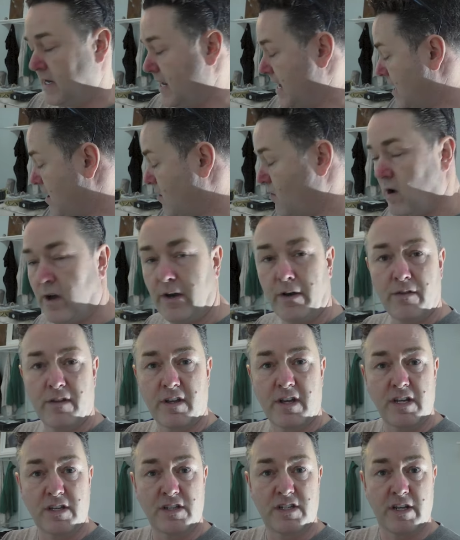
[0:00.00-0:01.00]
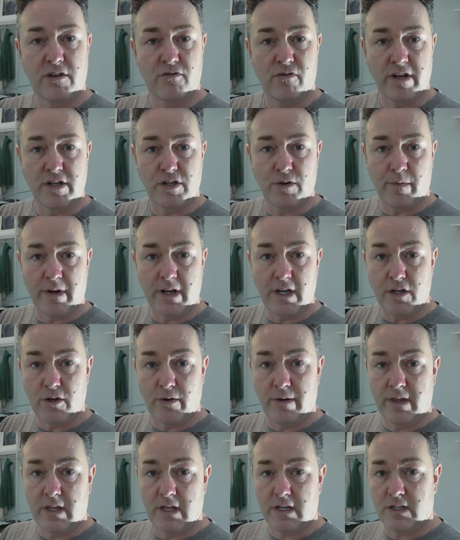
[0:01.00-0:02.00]
Now, another consideration when you're
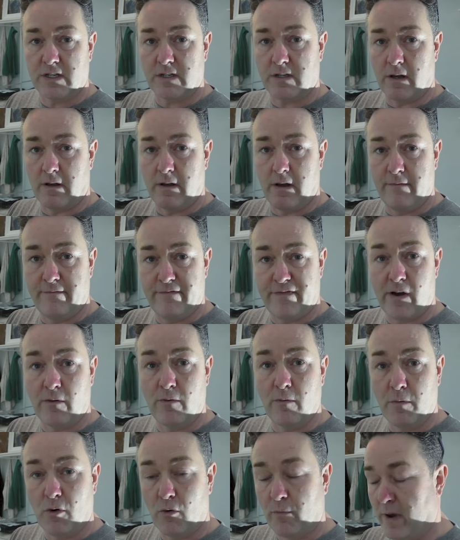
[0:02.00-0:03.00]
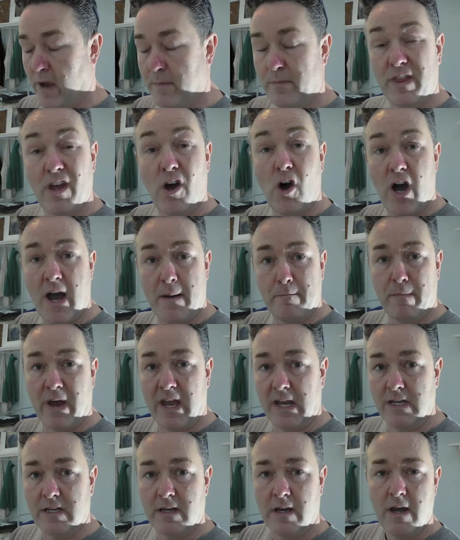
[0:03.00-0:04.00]
doing this Farrow and Ball paper, they are
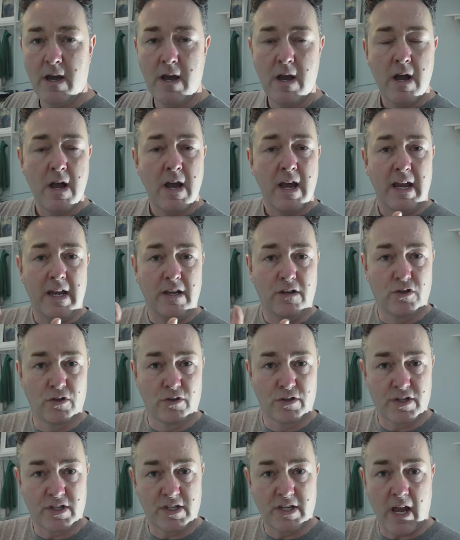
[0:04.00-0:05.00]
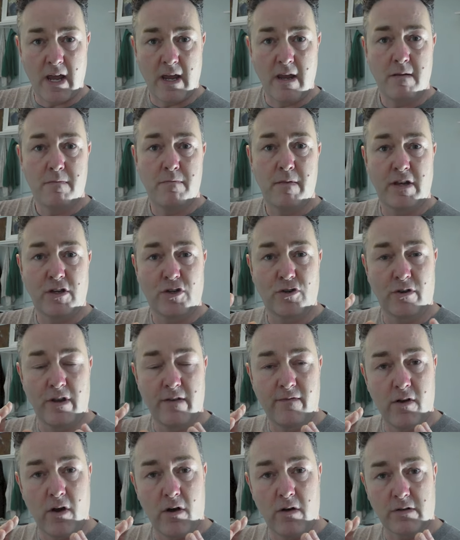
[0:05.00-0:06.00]
handmade. It does say make sure
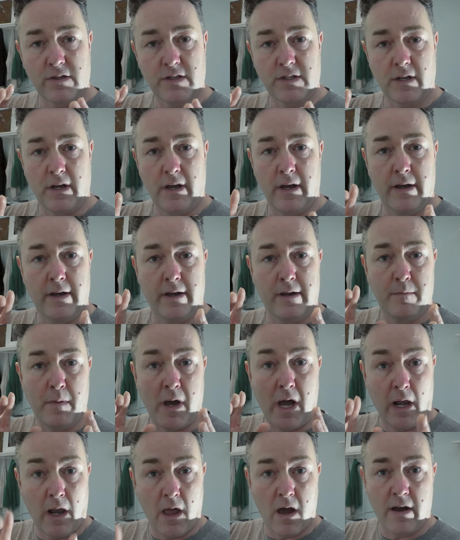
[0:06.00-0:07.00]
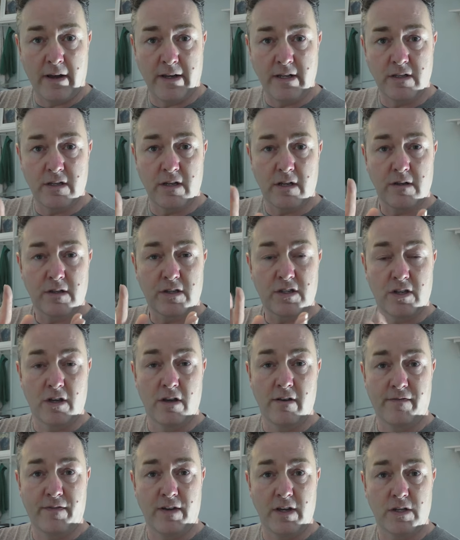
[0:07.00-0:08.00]
you've got a lined
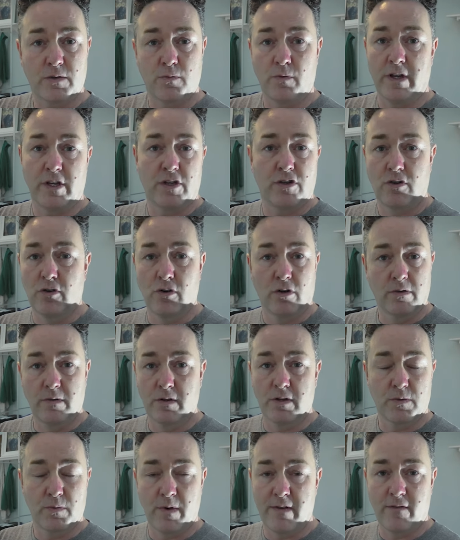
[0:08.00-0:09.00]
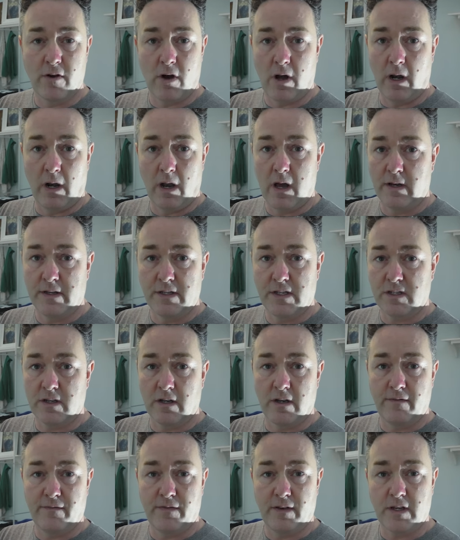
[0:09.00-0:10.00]
surface, which good, because we've got a lined
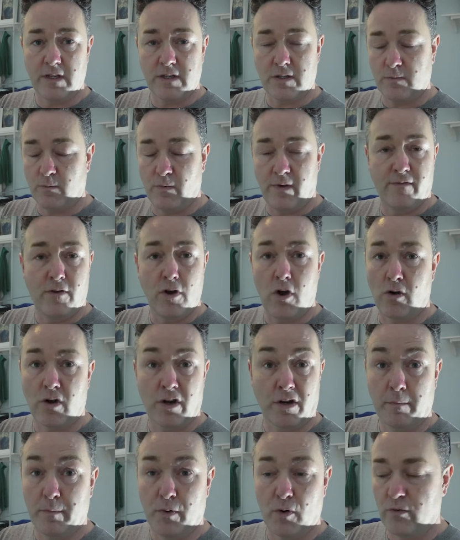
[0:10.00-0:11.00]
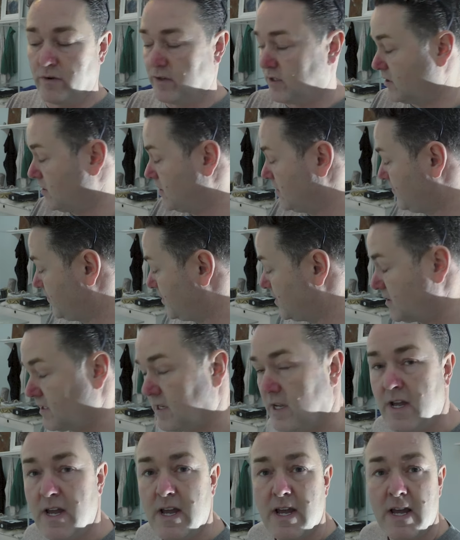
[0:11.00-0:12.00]
surface. We've not got a porous surface.